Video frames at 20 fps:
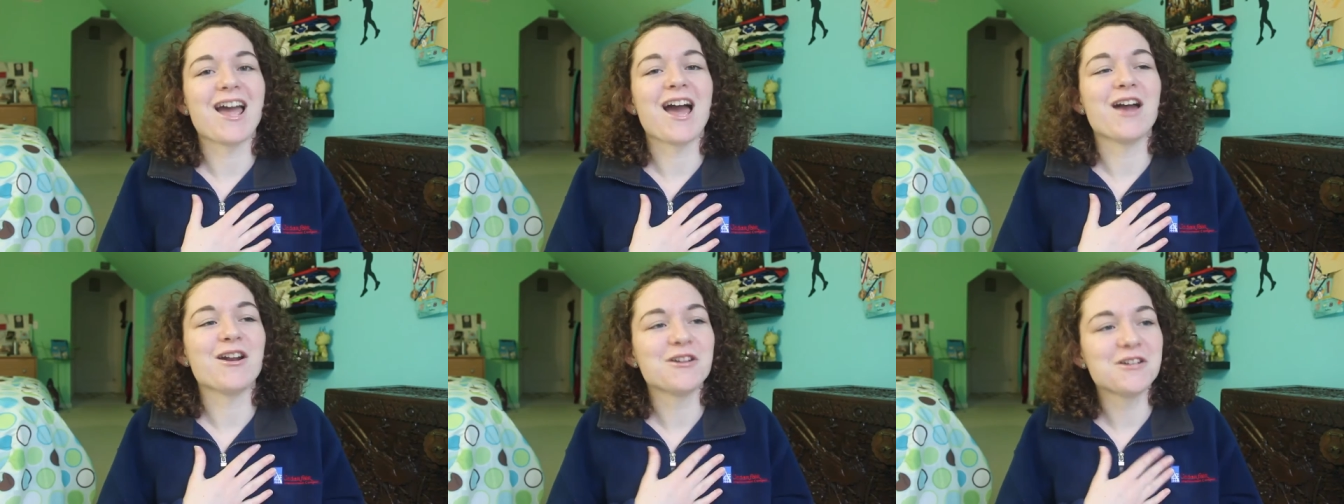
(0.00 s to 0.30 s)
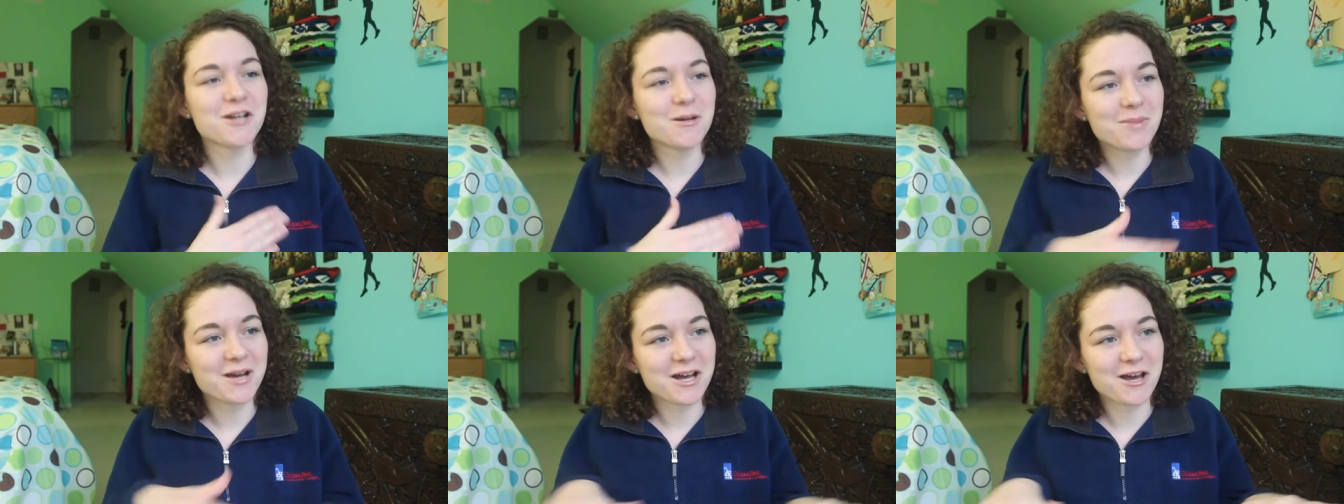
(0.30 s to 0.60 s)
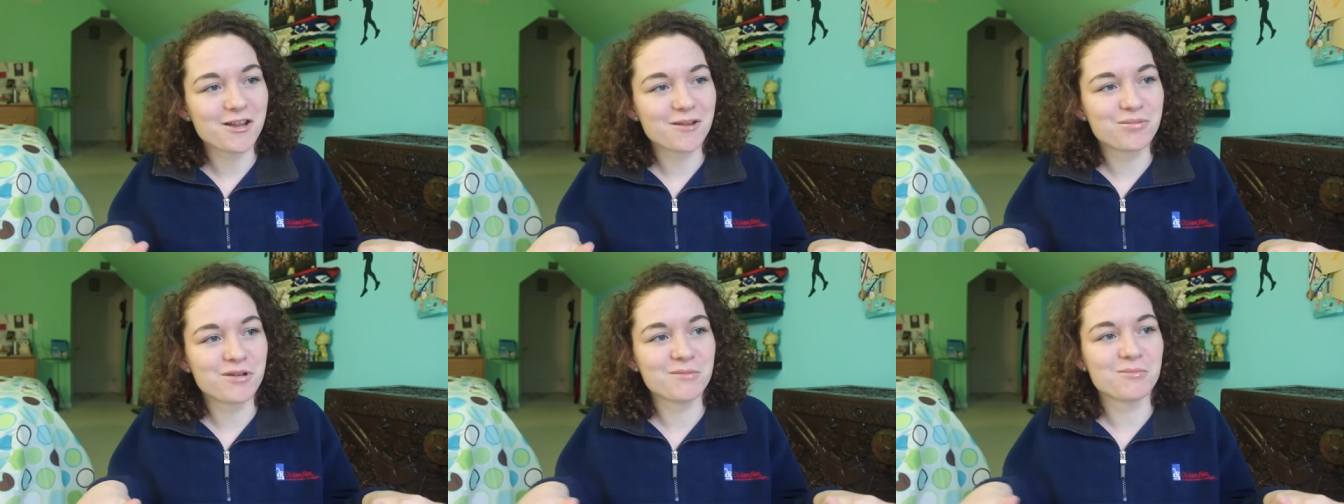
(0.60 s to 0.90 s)
I don't know about
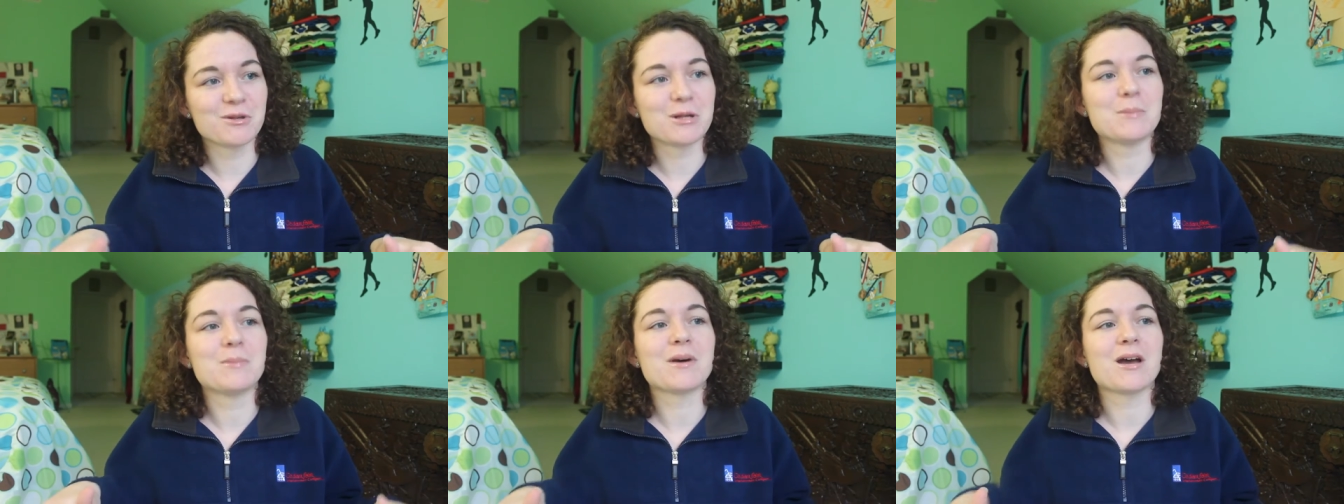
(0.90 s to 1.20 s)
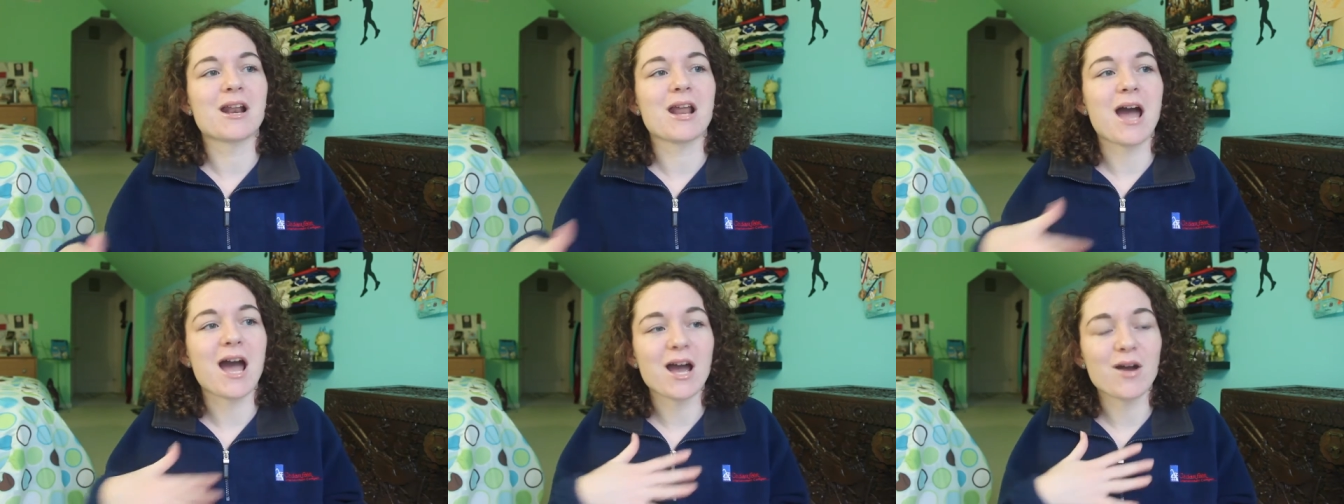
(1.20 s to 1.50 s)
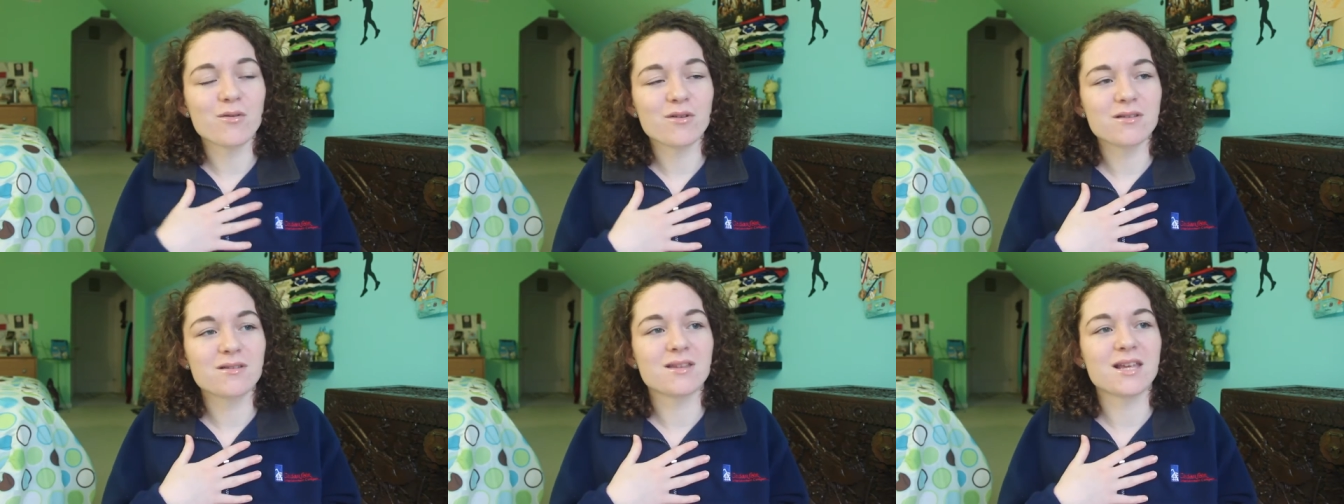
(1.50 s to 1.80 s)
other people, but
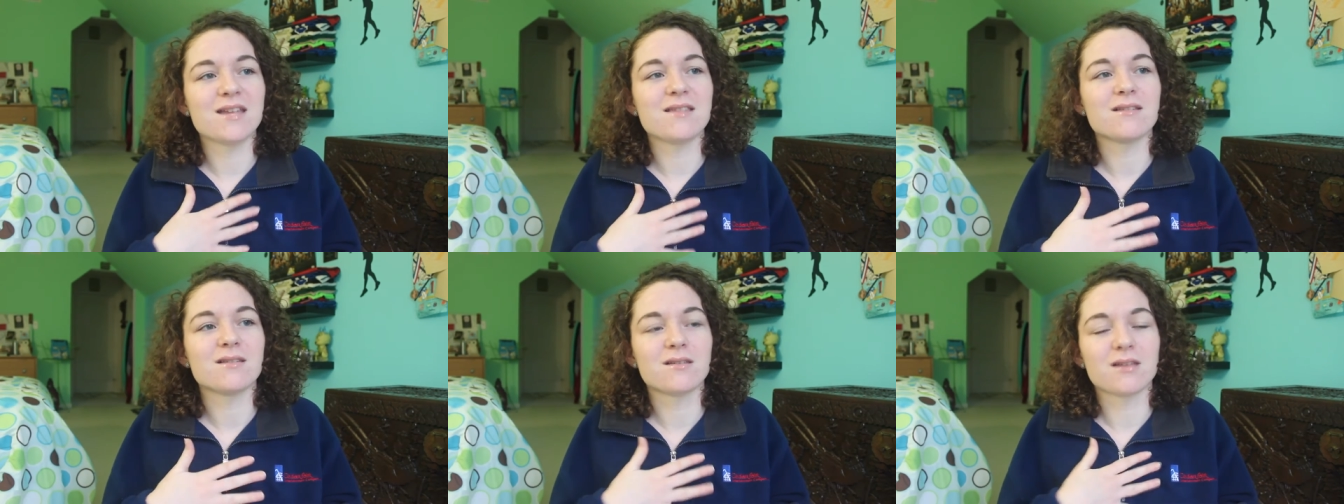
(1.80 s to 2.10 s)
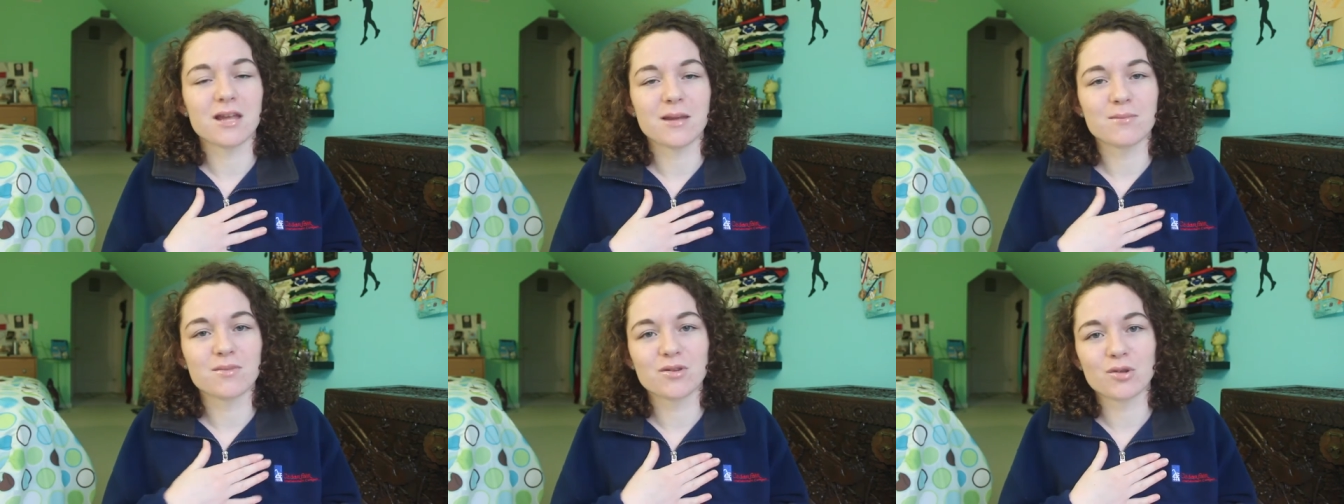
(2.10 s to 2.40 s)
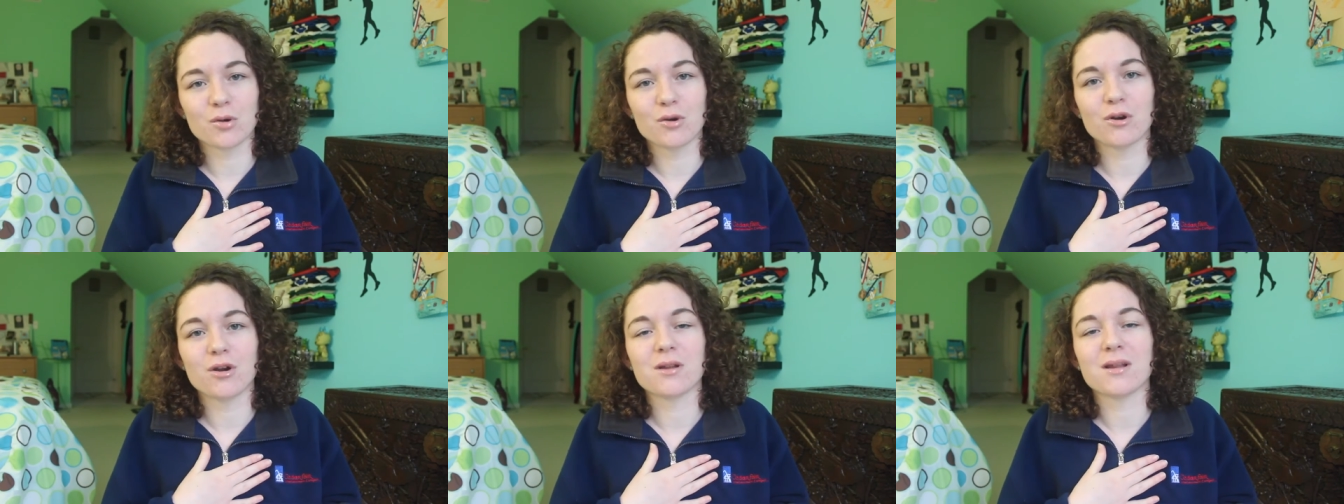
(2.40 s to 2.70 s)
I was in the same
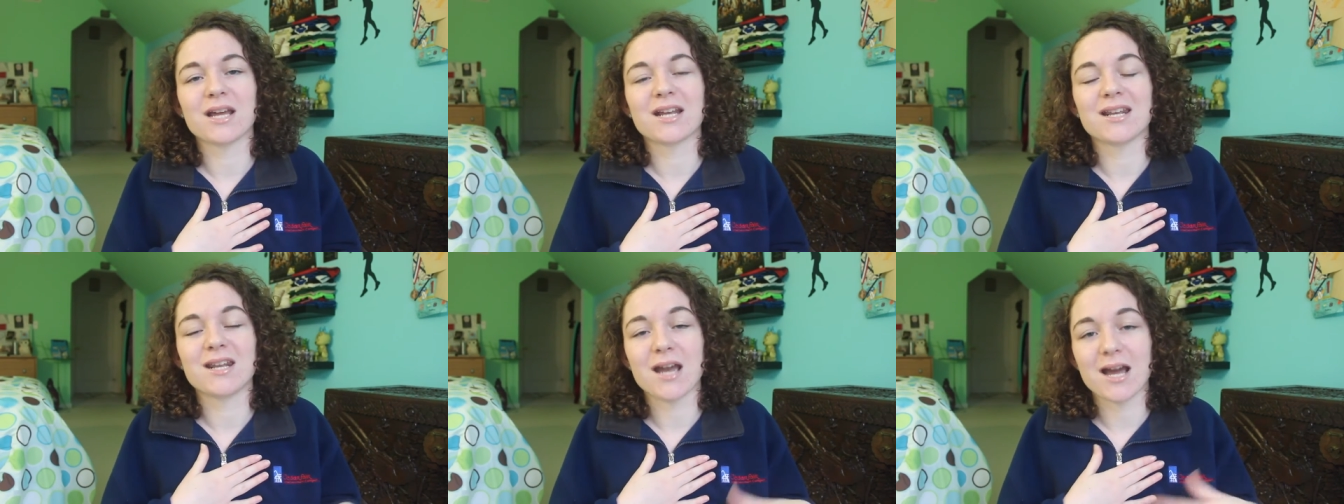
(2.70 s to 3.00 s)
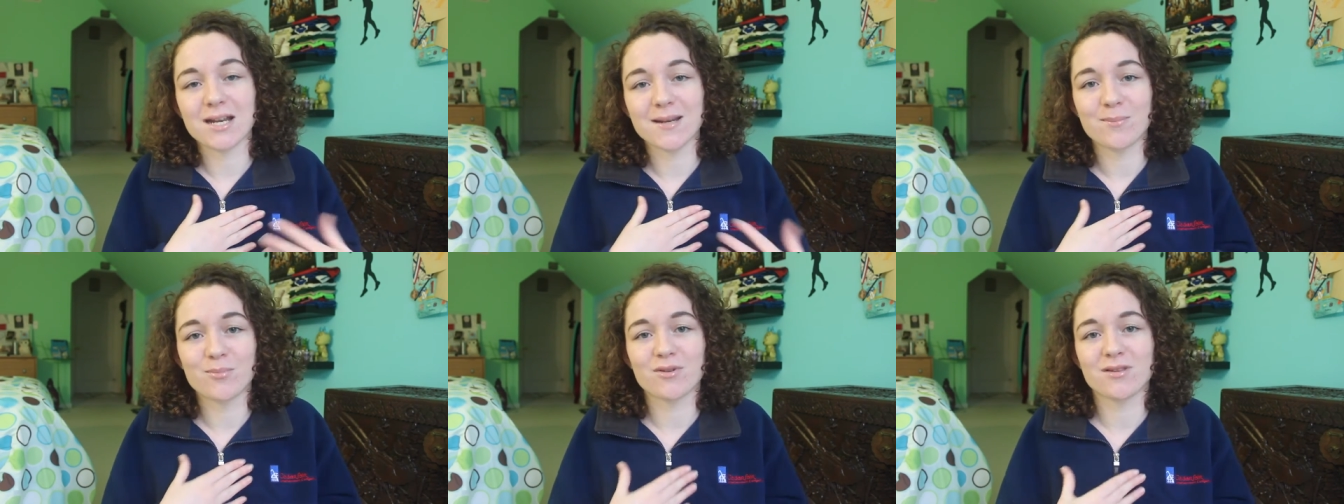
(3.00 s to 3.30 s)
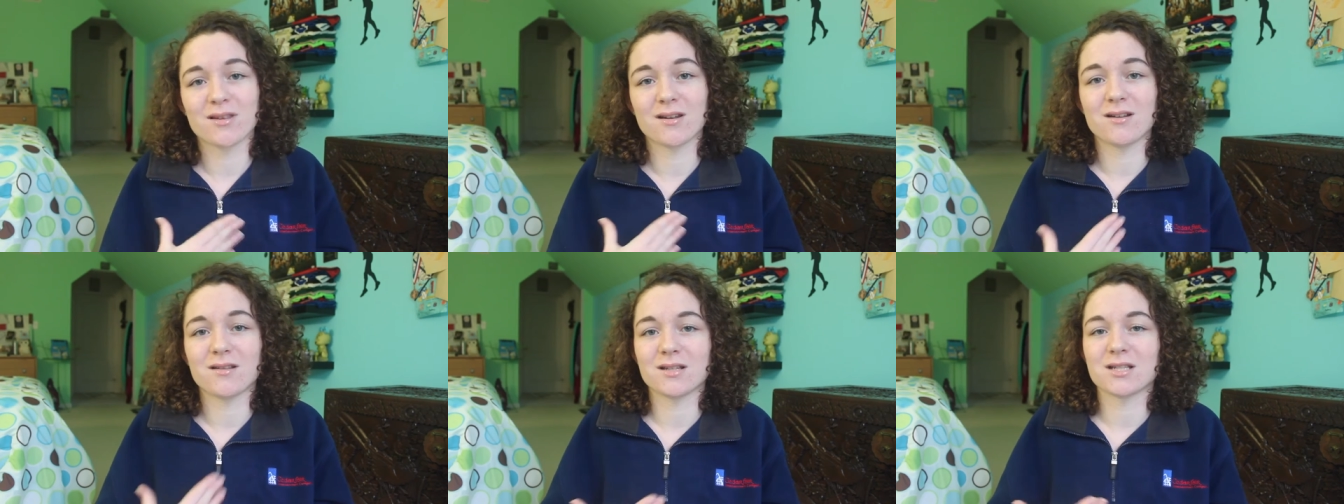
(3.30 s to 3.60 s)
store like
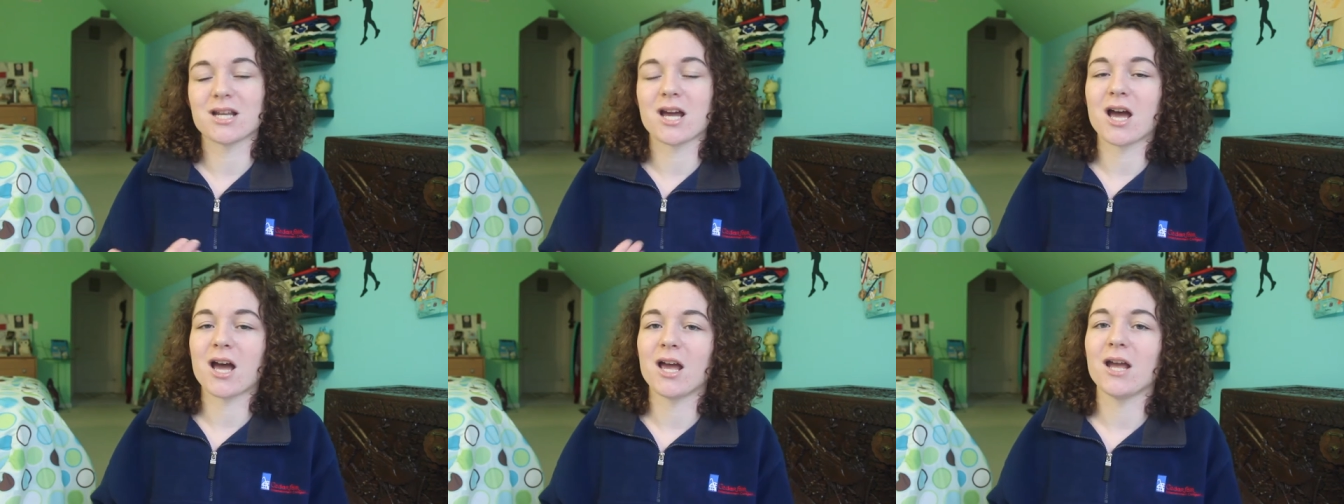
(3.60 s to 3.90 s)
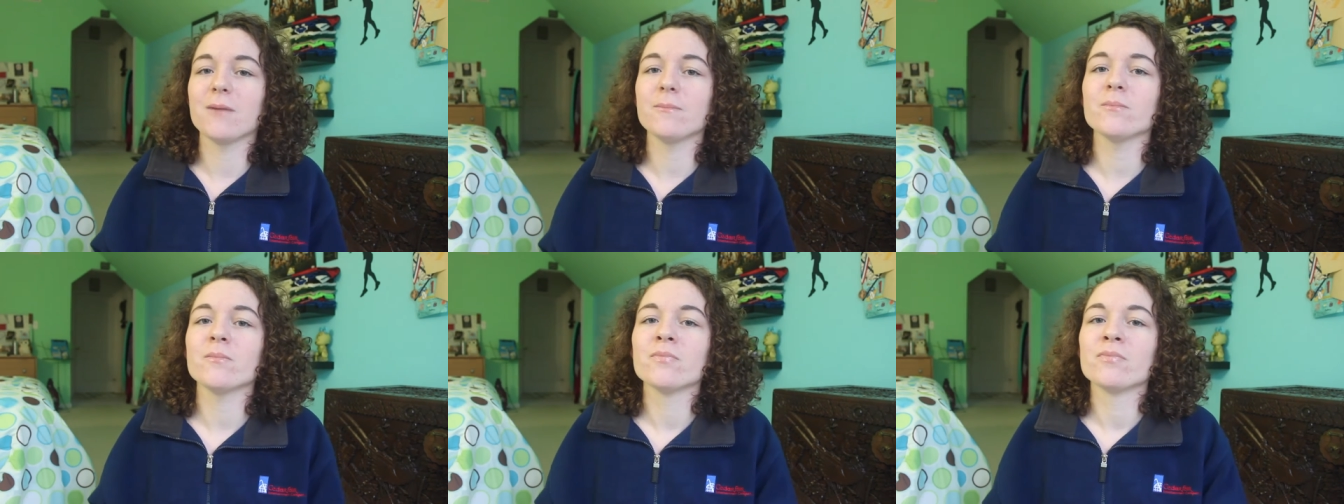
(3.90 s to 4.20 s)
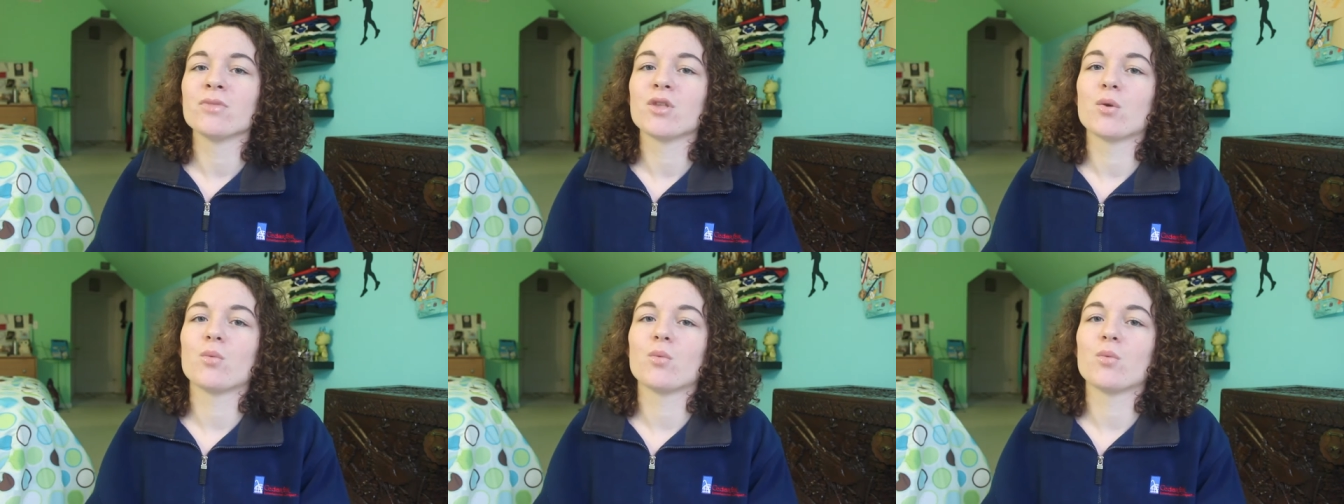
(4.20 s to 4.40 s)
90% of the time,